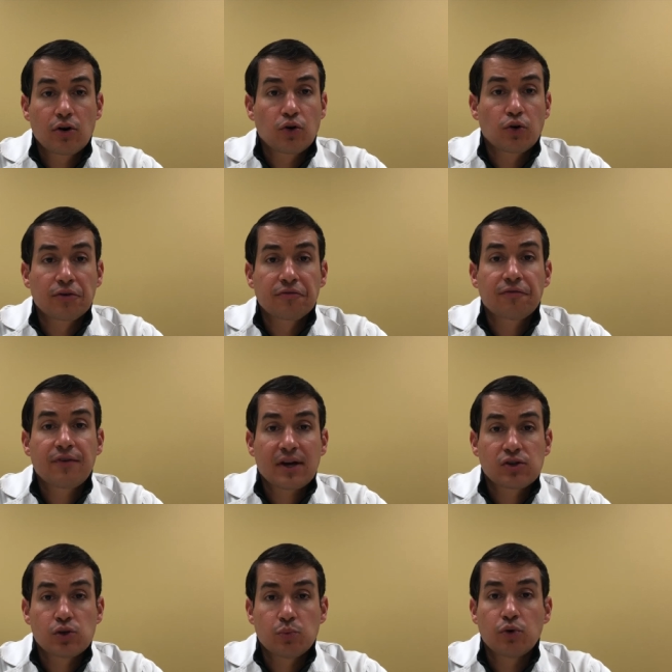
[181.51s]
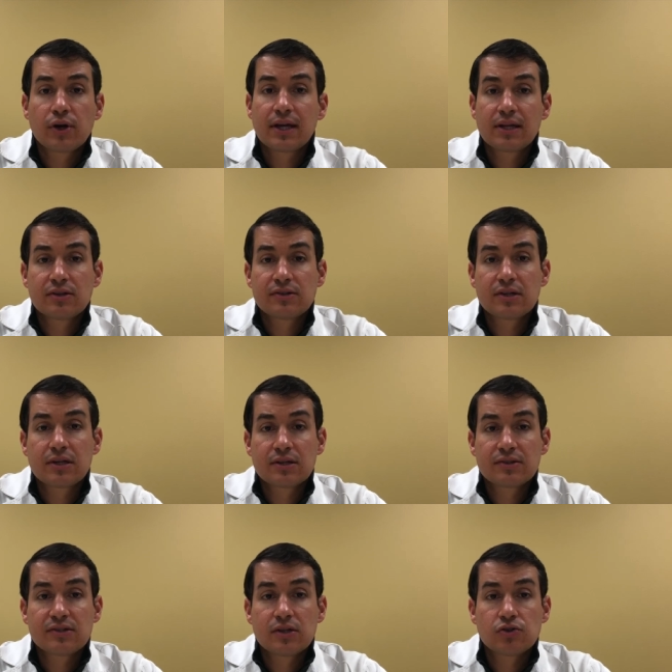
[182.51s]
or infection will get into the
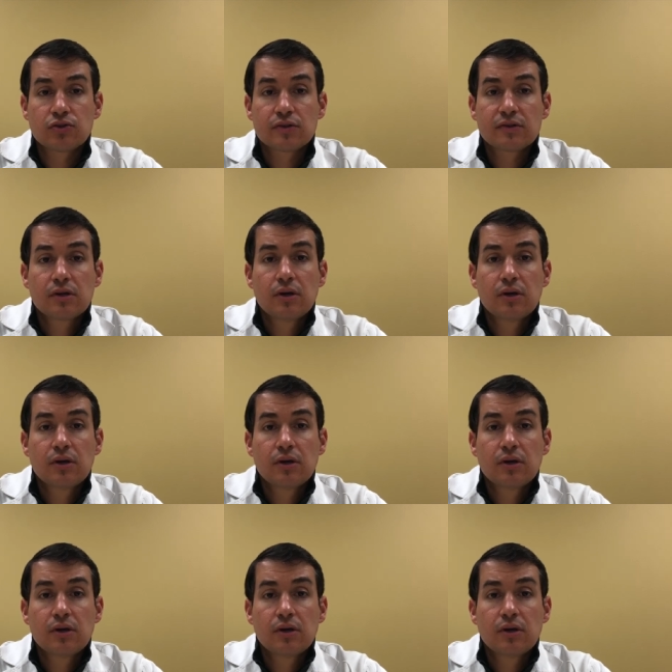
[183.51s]
incisions.